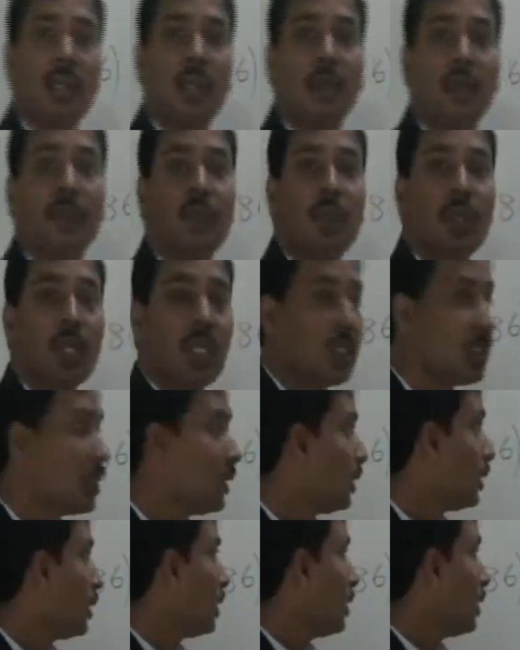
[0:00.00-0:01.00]
If you
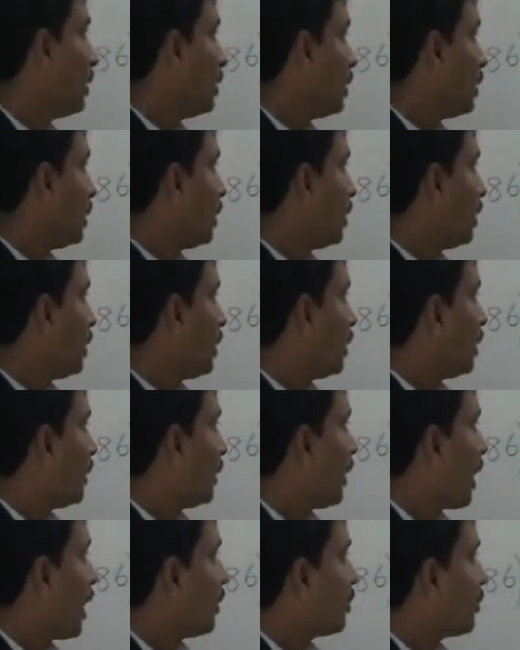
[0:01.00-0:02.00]
consider
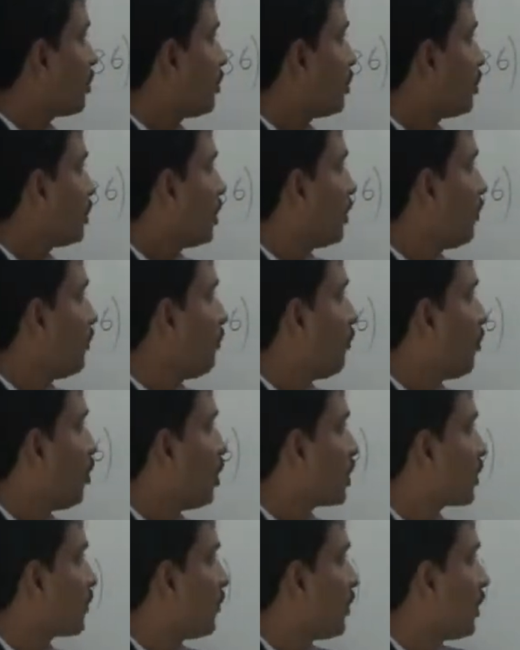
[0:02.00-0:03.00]
nitrogen,
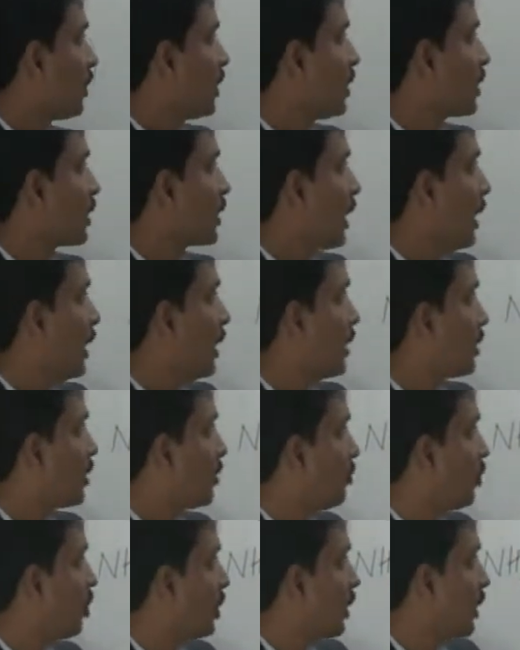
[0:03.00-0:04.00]
phosphorus,
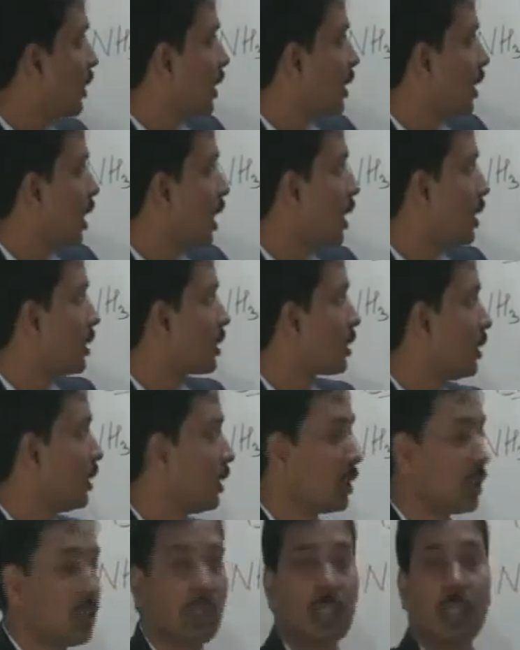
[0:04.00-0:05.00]
antimony and
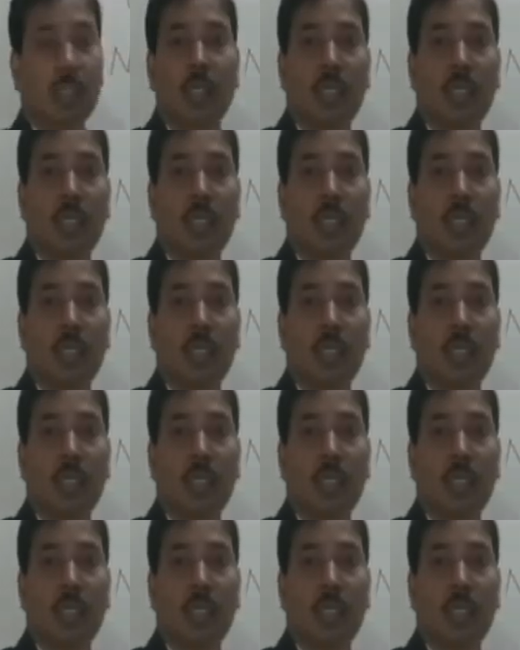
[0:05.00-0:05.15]
arsenic,